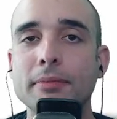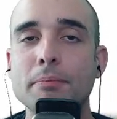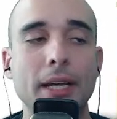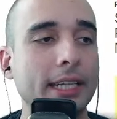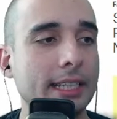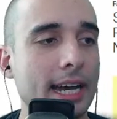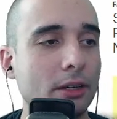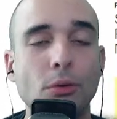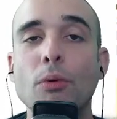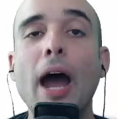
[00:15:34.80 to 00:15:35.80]
Bellingcat
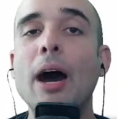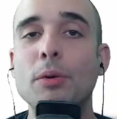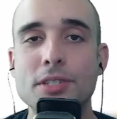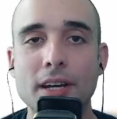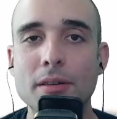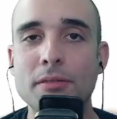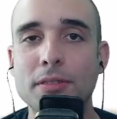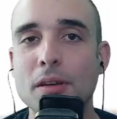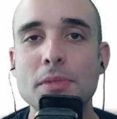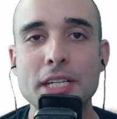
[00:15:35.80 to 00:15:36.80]
grew out of
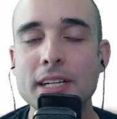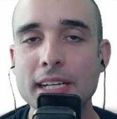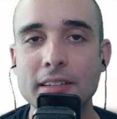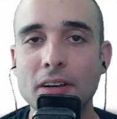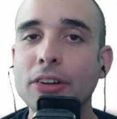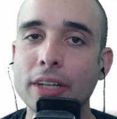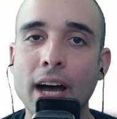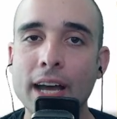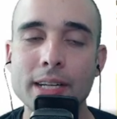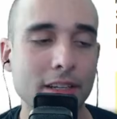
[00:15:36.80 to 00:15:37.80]
communities
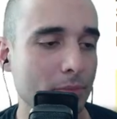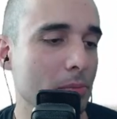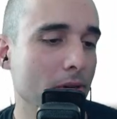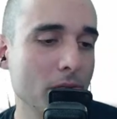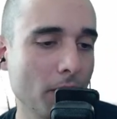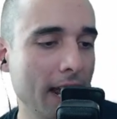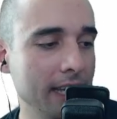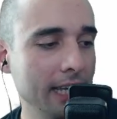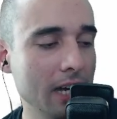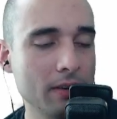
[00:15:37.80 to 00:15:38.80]
online of people who were
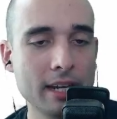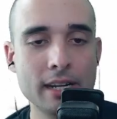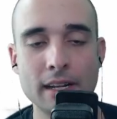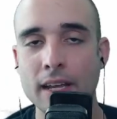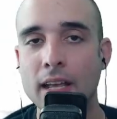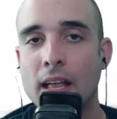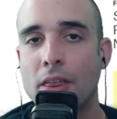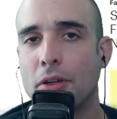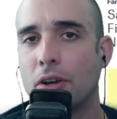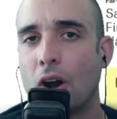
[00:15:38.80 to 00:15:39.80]
hanging out in
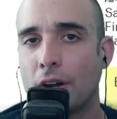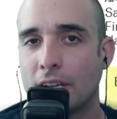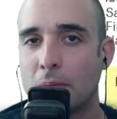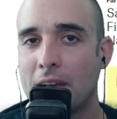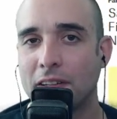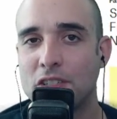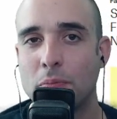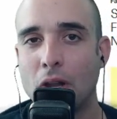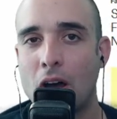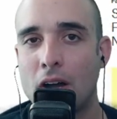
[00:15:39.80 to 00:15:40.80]
the Guardian message
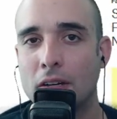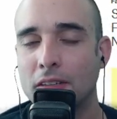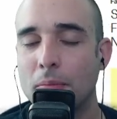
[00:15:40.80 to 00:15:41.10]
blog,